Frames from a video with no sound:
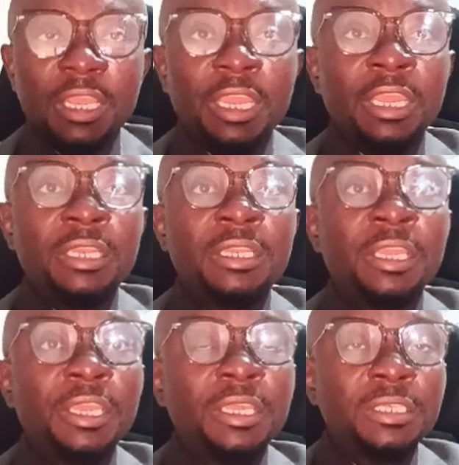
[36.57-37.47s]
in
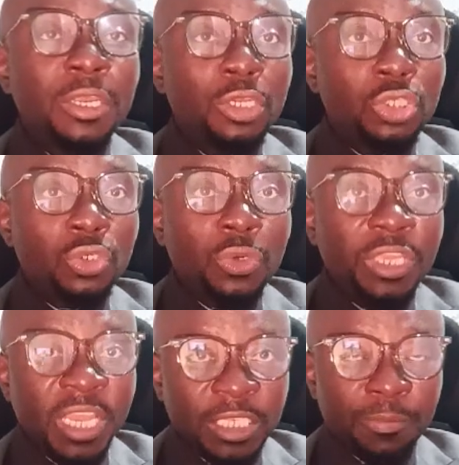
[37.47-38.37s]
his New
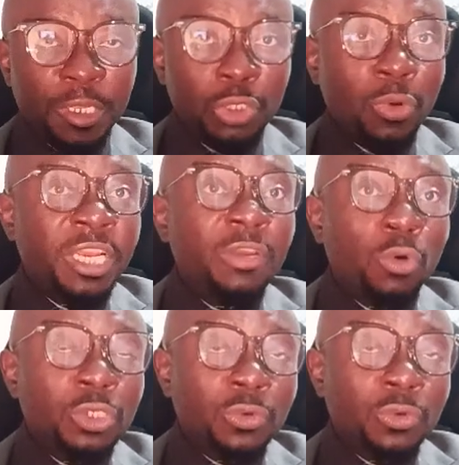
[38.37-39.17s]
Year speech when he was